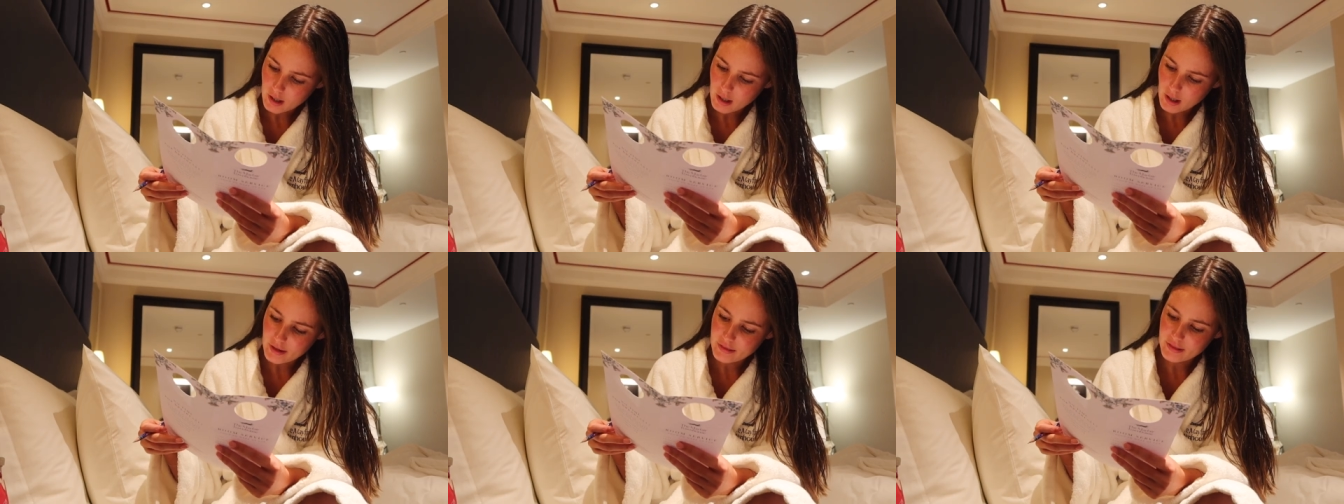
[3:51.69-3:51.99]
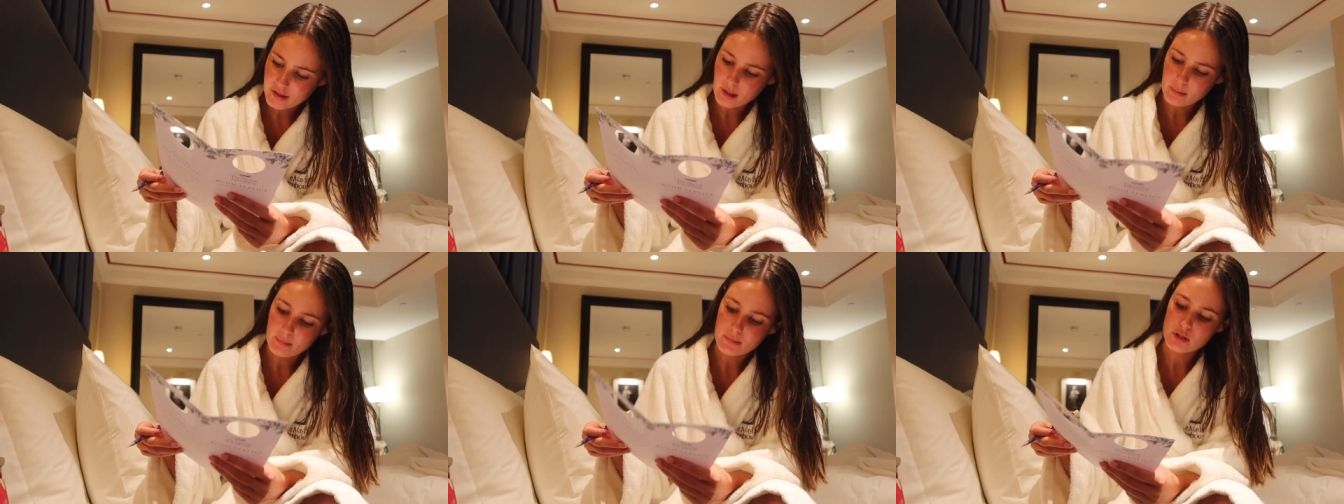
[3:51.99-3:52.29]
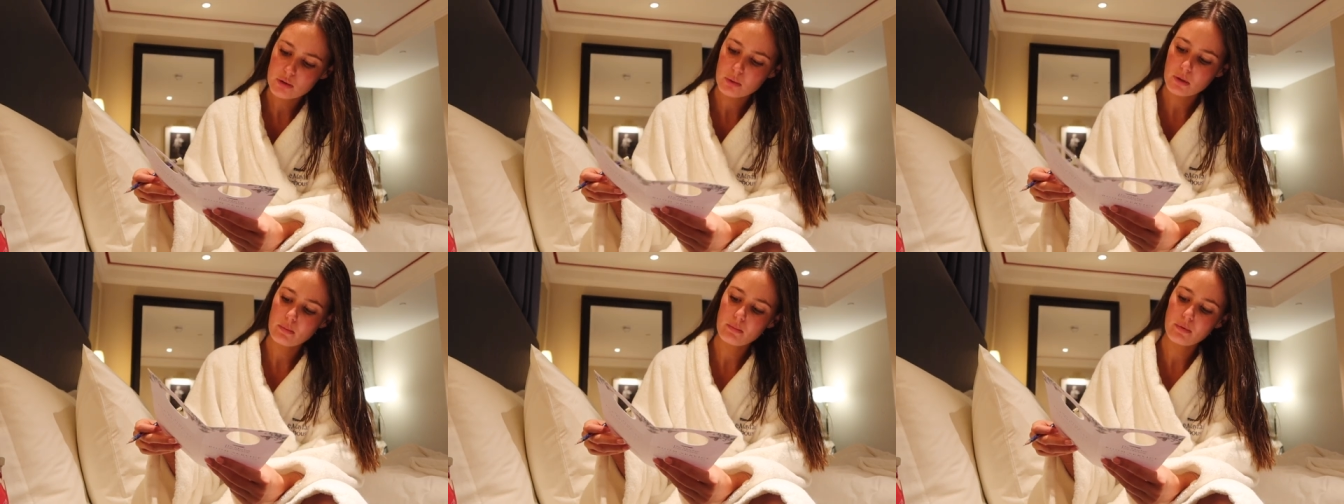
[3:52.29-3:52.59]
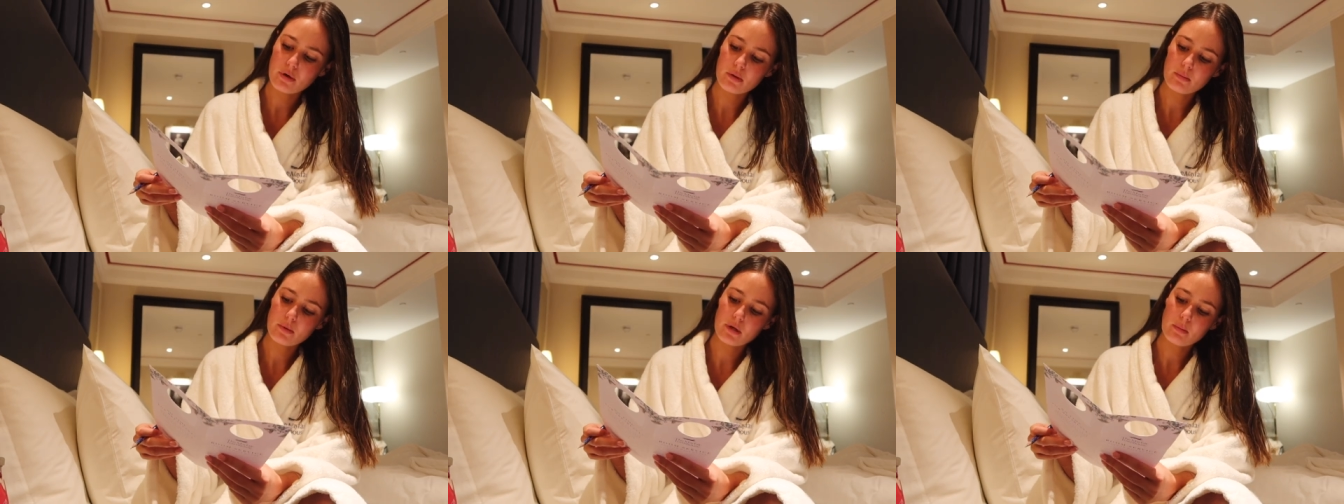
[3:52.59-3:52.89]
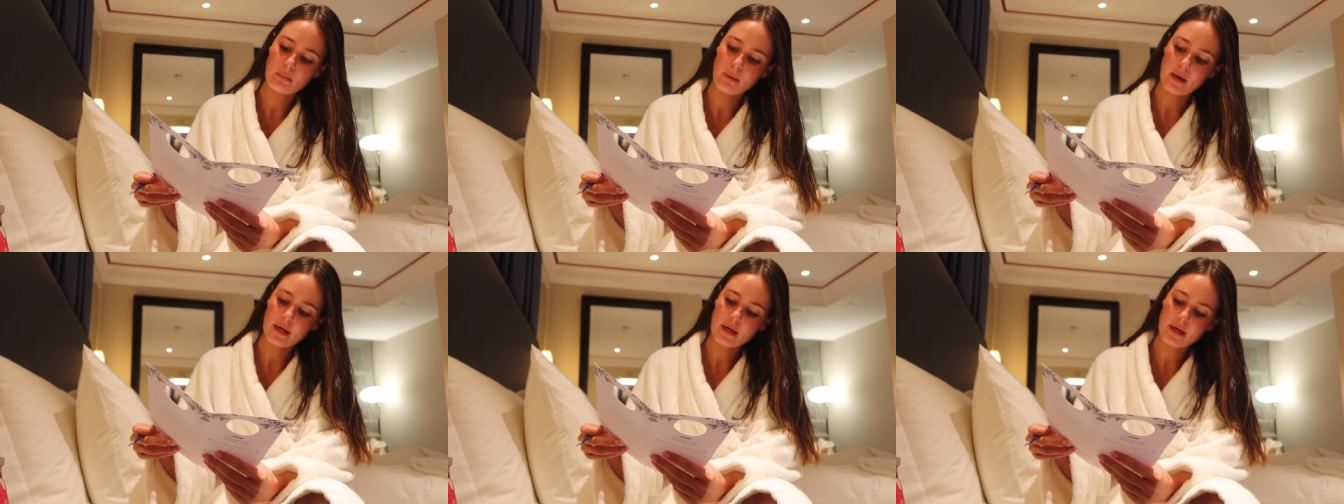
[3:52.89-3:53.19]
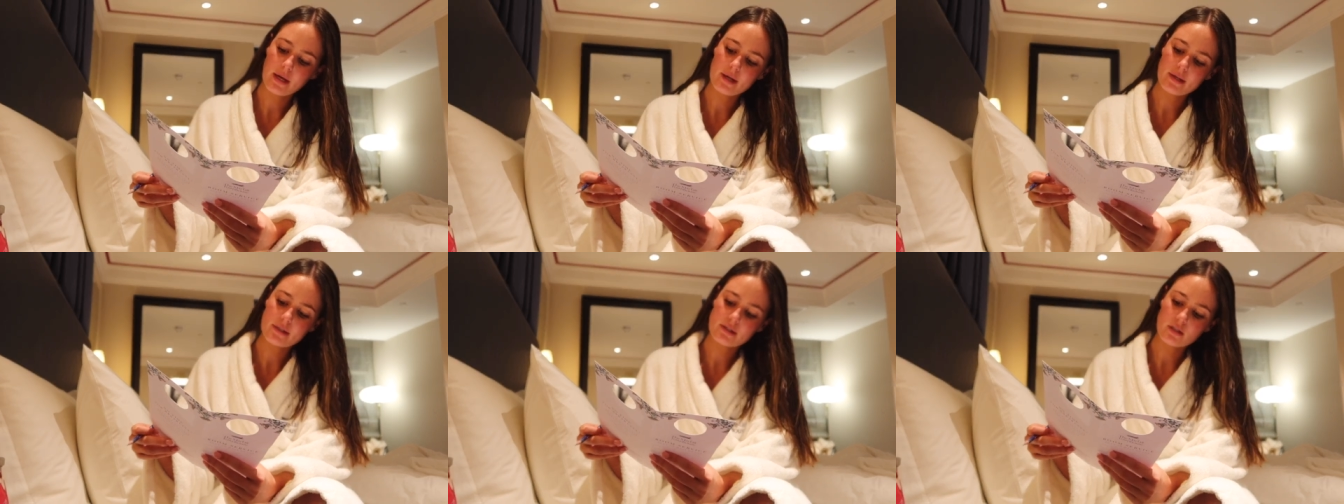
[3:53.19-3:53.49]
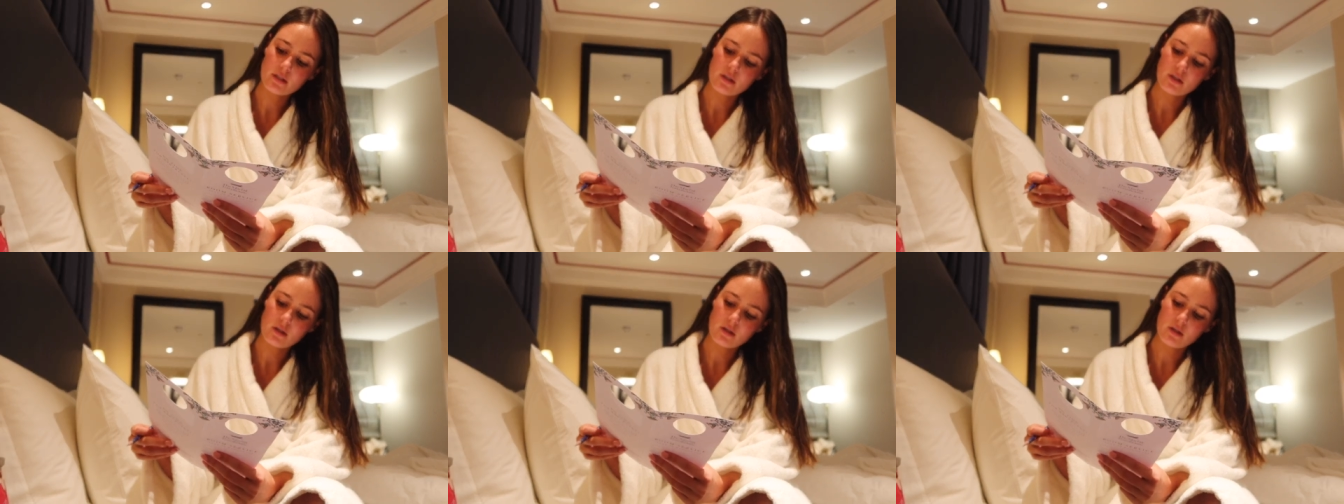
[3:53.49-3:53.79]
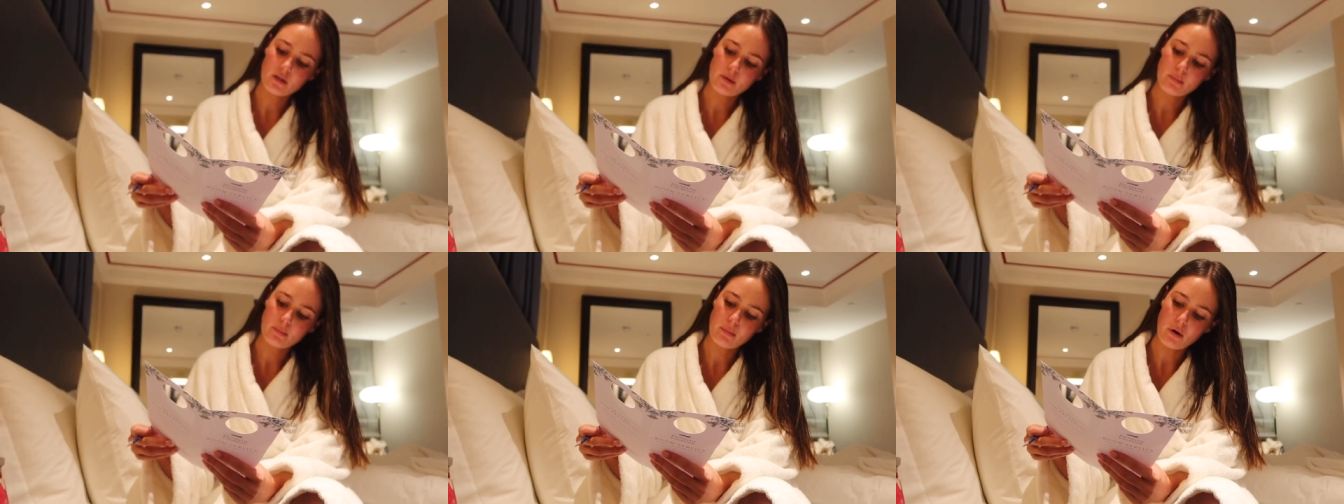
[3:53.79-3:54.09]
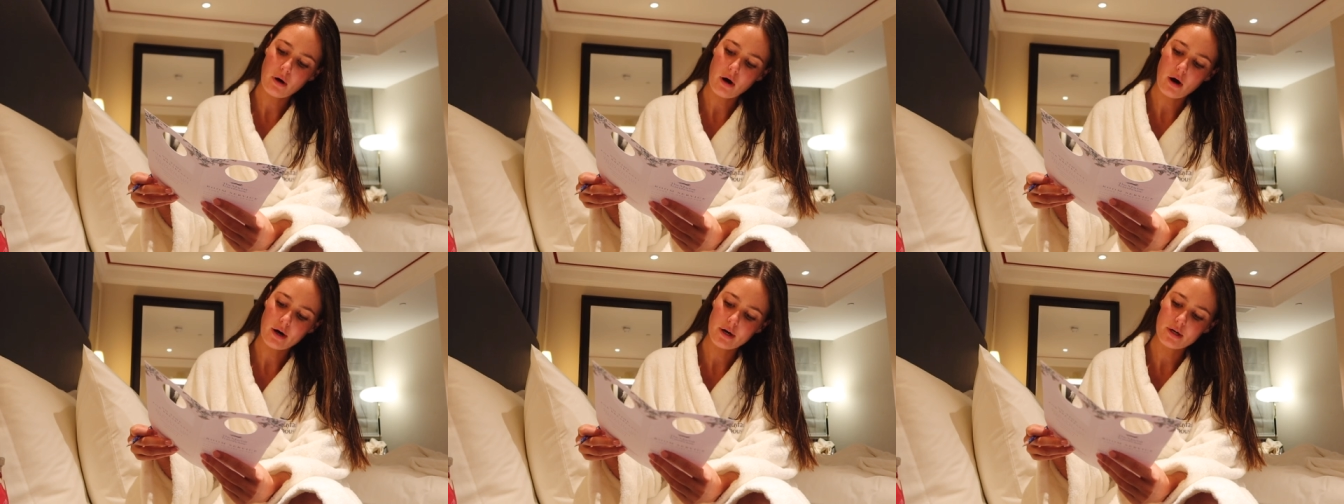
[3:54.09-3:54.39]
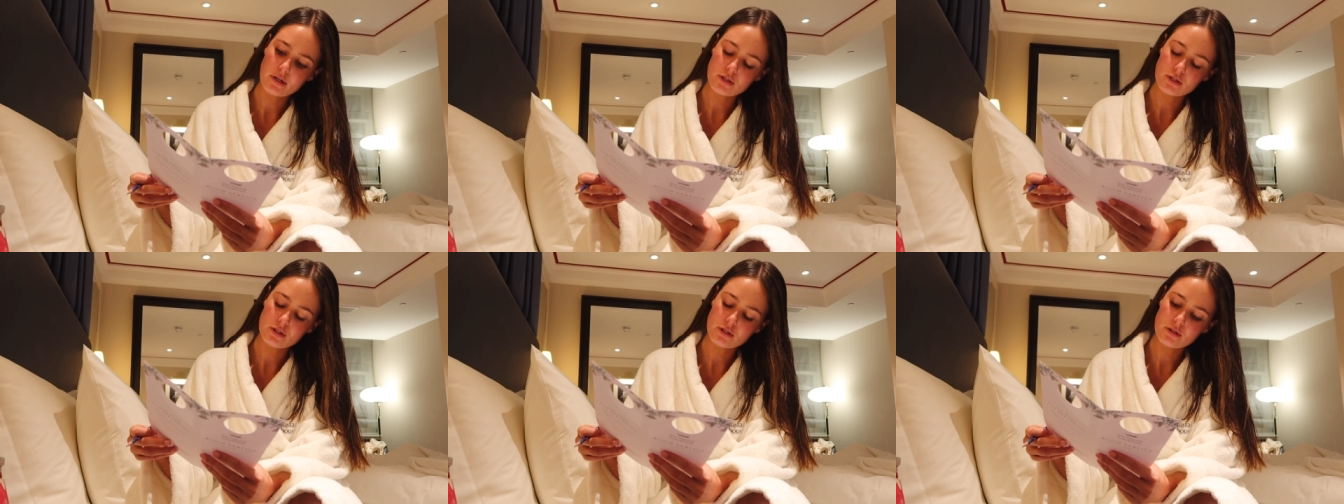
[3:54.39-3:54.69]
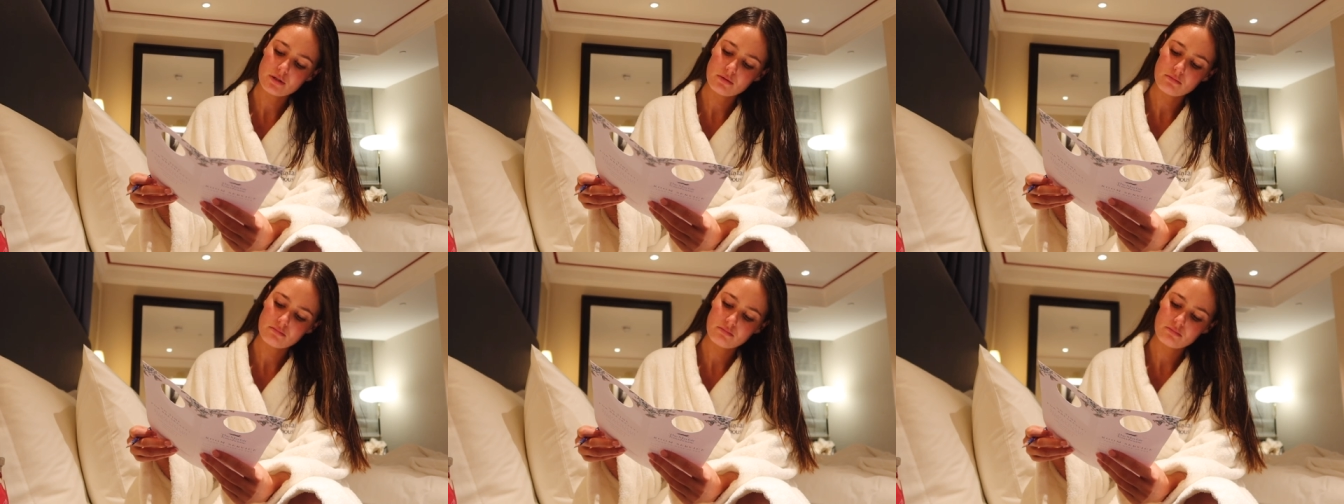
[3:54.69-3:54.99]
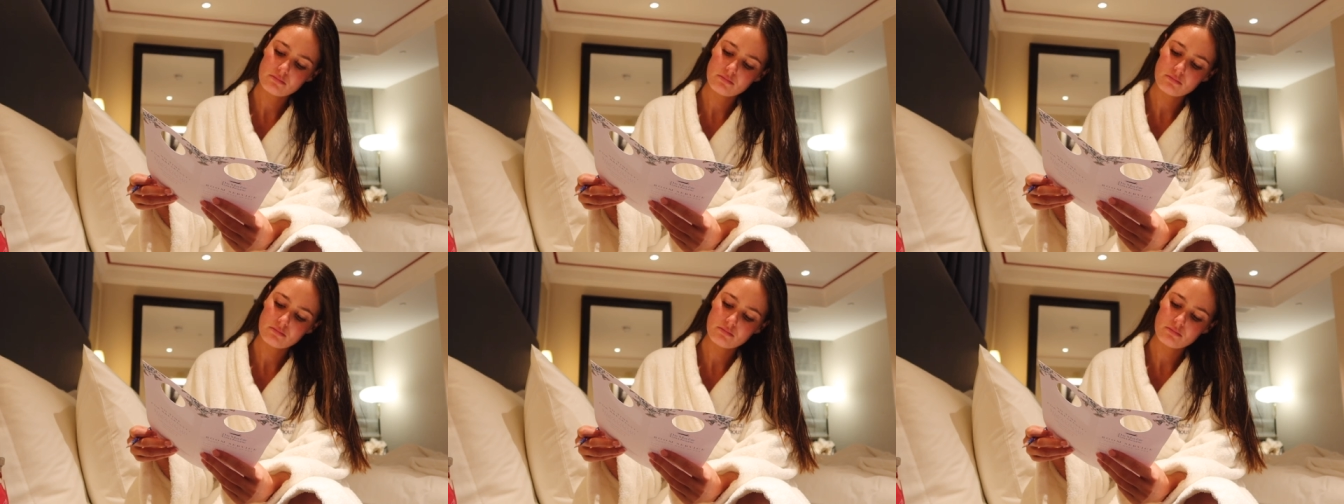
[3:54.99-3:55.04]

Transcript: I think I'm between buttermilk pancakes or porridge.